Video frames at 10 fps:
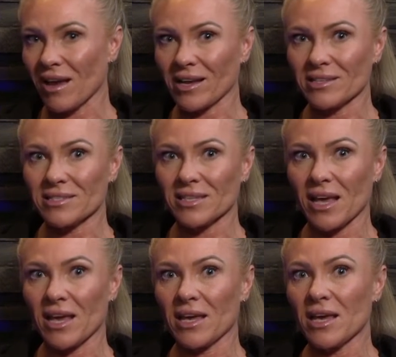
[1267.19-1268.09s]
I can
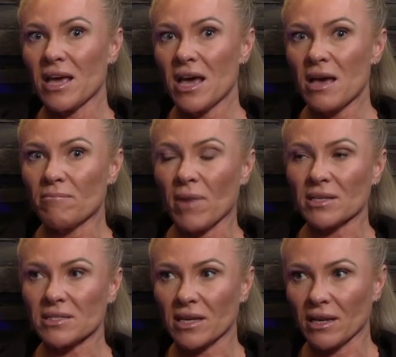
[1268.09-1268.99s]
see
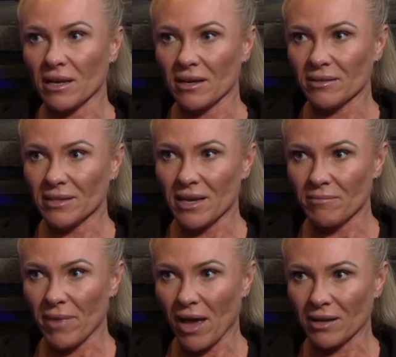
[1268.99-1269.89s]
muscular
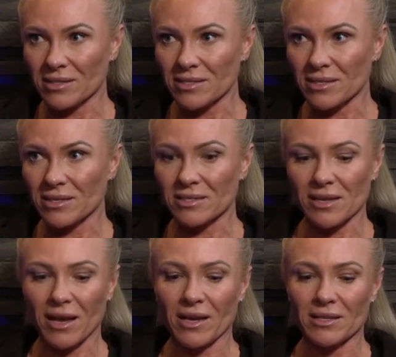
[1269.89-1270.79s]
imbalances.
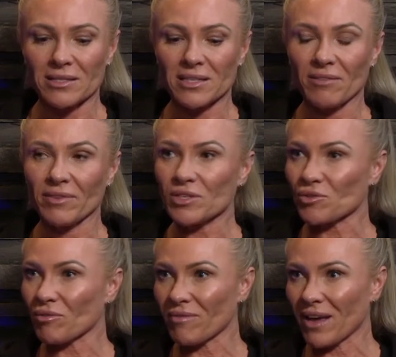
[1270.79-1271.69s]
I can see
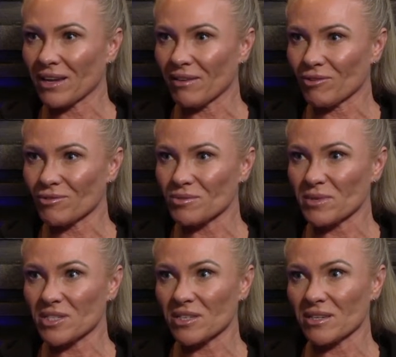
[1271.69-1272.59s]
visceral fat levels,
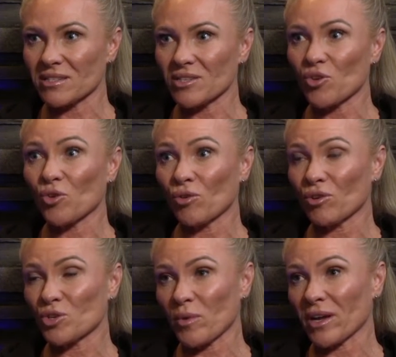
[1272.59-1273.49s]
which is
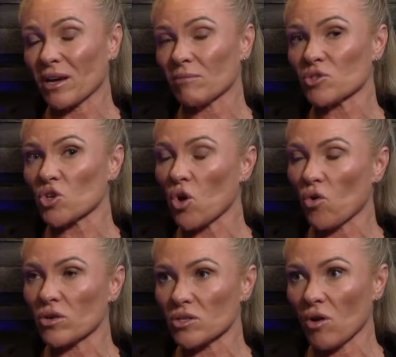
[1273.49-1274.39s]
huge when it comes to
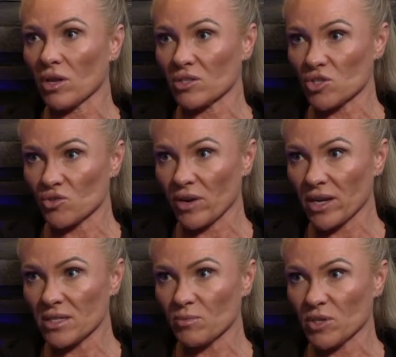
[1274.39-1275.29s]
cortisol and
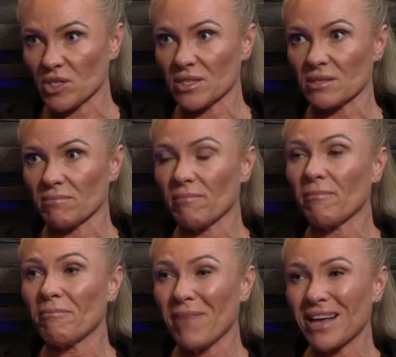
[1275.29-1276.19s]
stress, which is
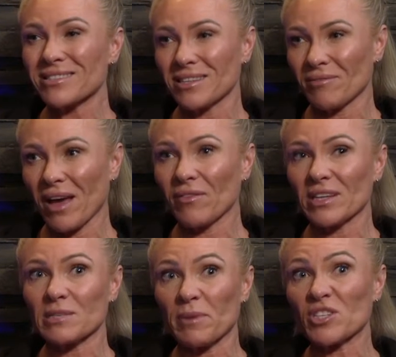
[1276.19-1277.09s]
massive out there,
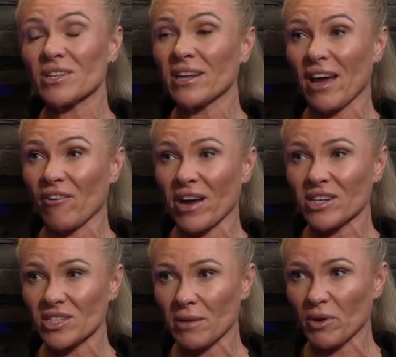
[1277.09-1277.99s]
especially in our
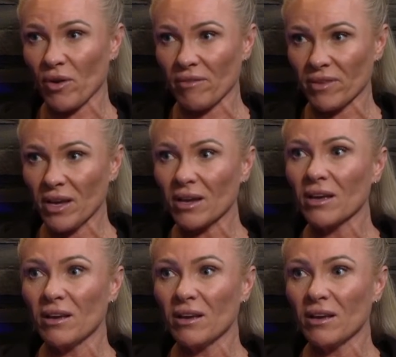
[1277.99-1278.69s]
age demographic.